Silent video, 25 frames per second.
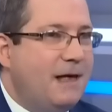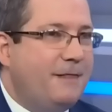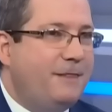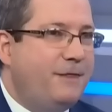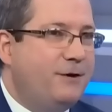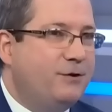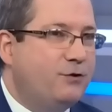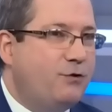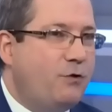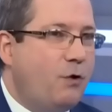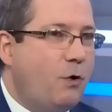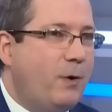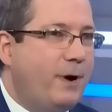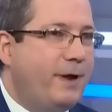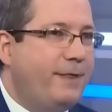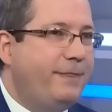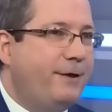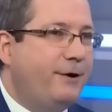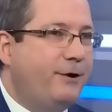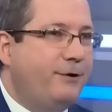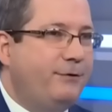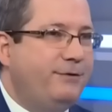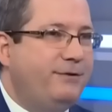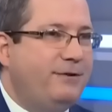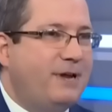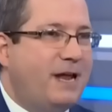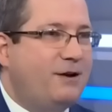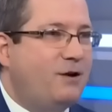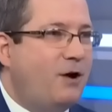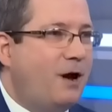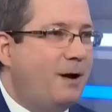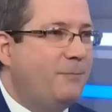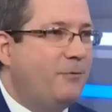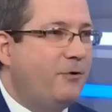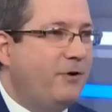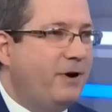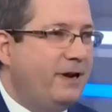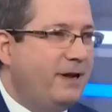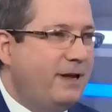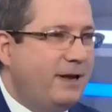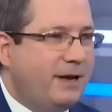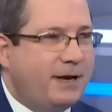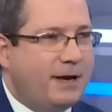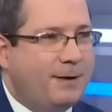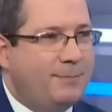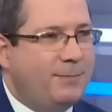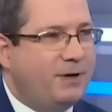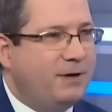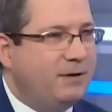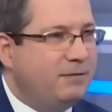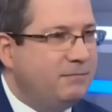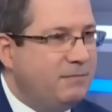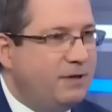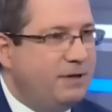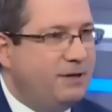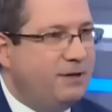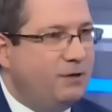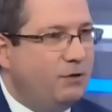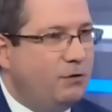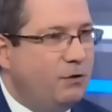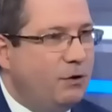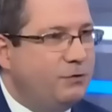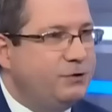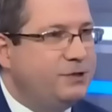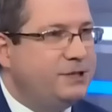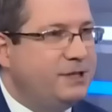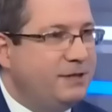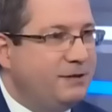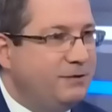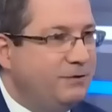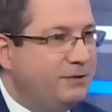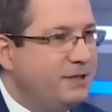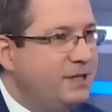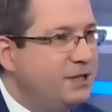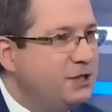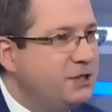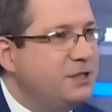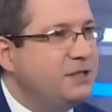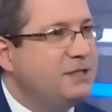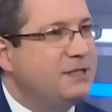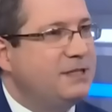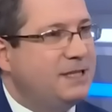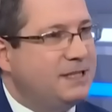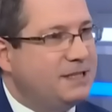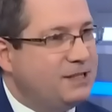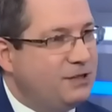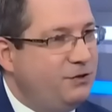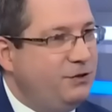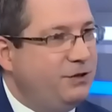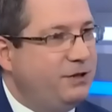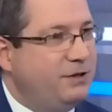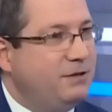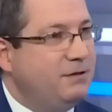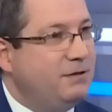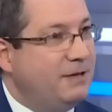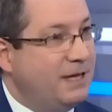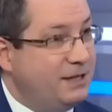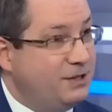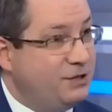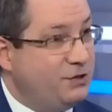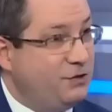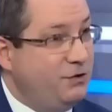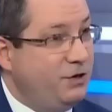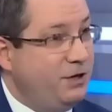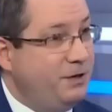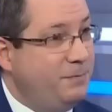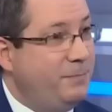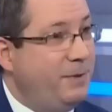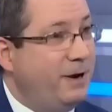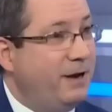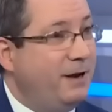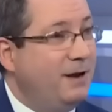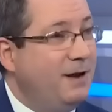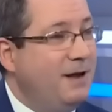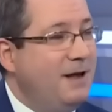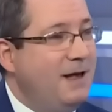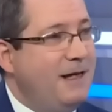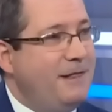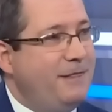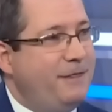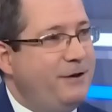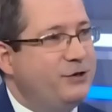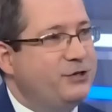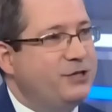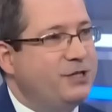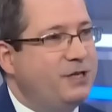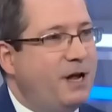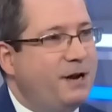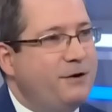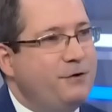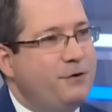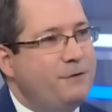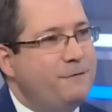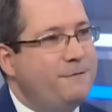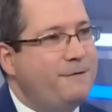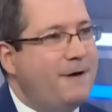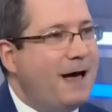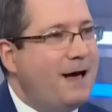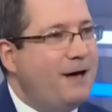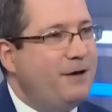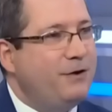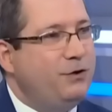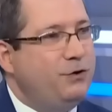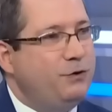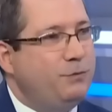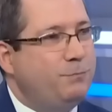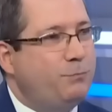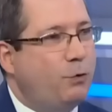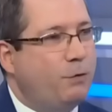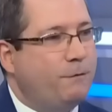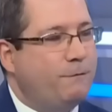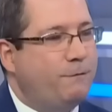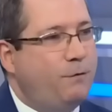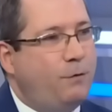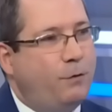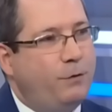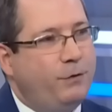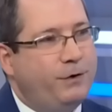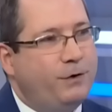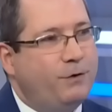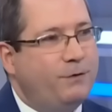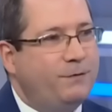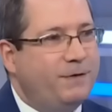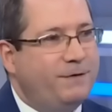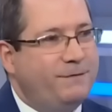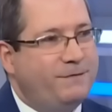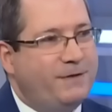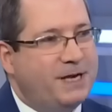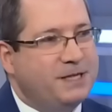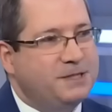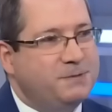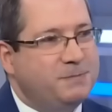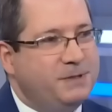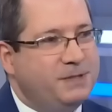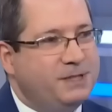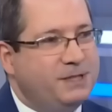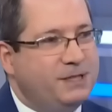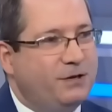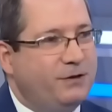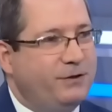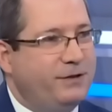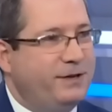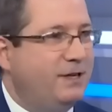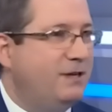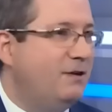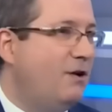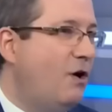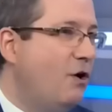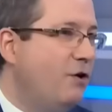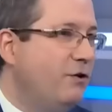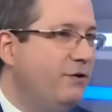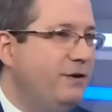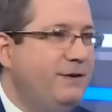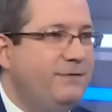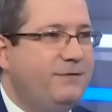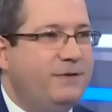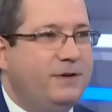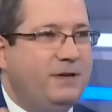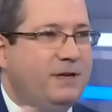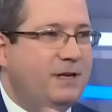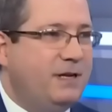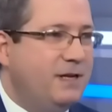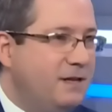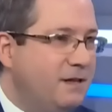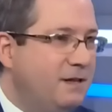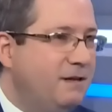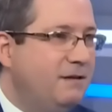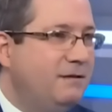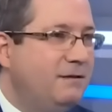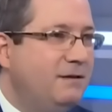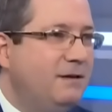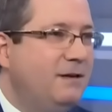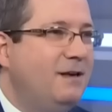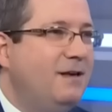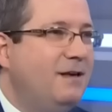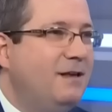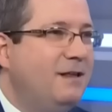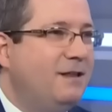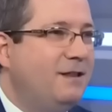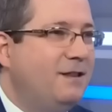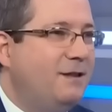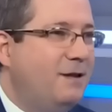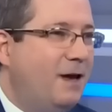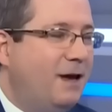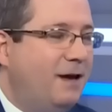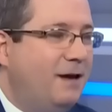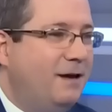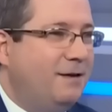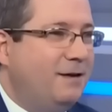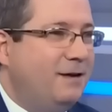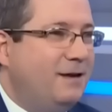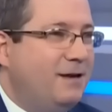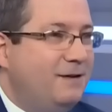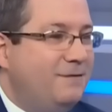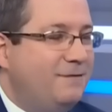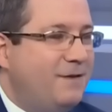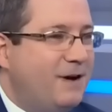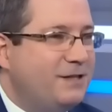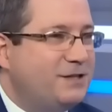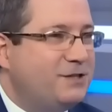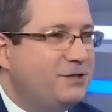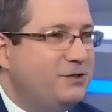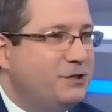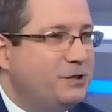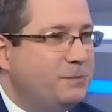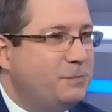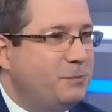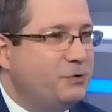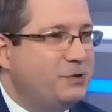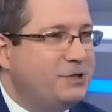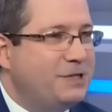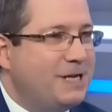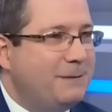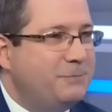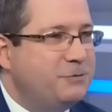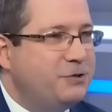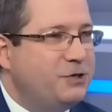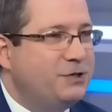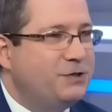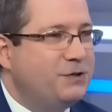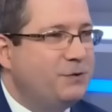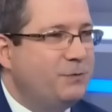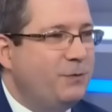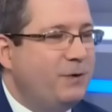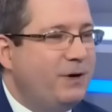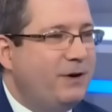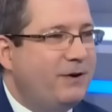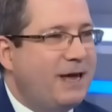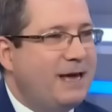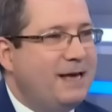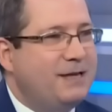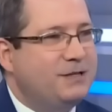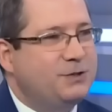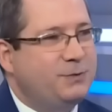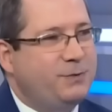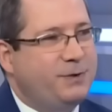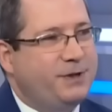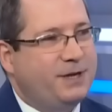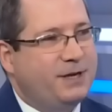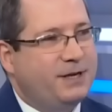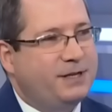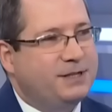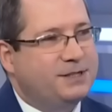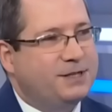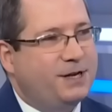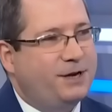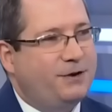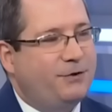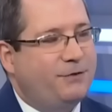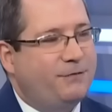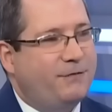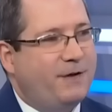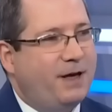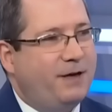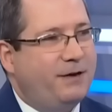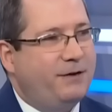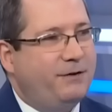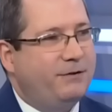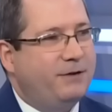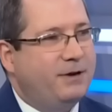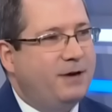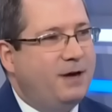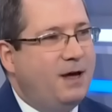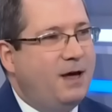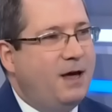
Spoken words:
They're growing their net operating income in the low single digits. That's good. That's good. But there's an undervalued portfolio of investments here that aren't even in the investors' perceptions of RioCan, so we think it's undervalued.